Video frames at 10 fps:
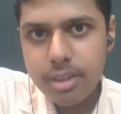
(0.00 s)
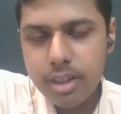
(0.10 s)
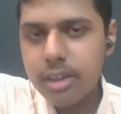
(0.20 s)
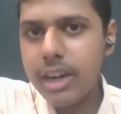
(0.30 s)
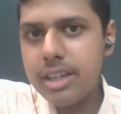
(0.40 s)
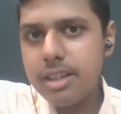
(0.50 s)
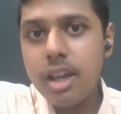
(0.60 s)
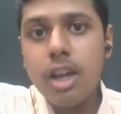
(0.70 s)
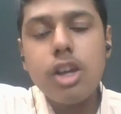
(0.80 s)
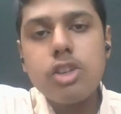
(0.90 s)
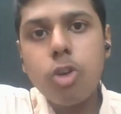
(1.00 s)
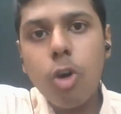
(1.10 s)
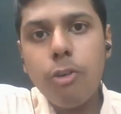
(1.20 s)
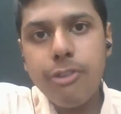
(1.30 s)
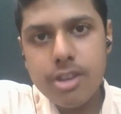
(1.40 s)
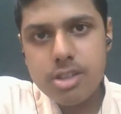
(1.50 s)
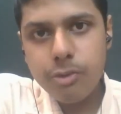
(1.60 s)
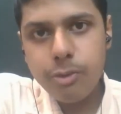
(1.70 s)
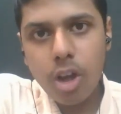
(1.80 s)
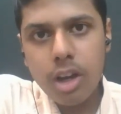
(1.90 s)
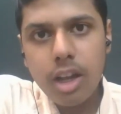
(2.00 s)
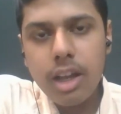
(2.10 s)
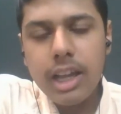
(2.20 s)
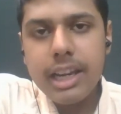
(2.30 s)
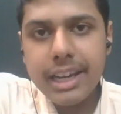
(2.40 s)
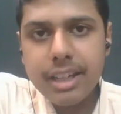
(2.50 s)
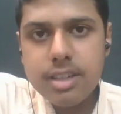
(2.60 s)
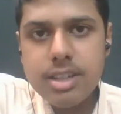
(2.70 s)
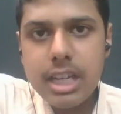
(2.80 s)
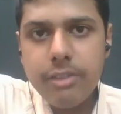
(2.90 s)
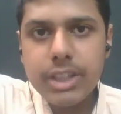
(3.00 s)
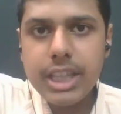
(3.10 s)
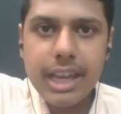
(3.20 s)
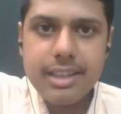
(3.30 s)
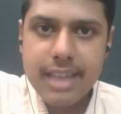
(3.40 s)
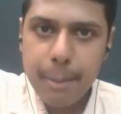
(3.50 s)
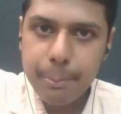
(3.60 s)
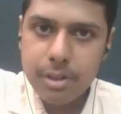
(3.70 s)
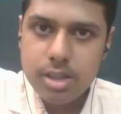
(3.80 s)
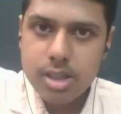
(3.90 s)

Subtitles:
right? So first of all, let us deal with the examples.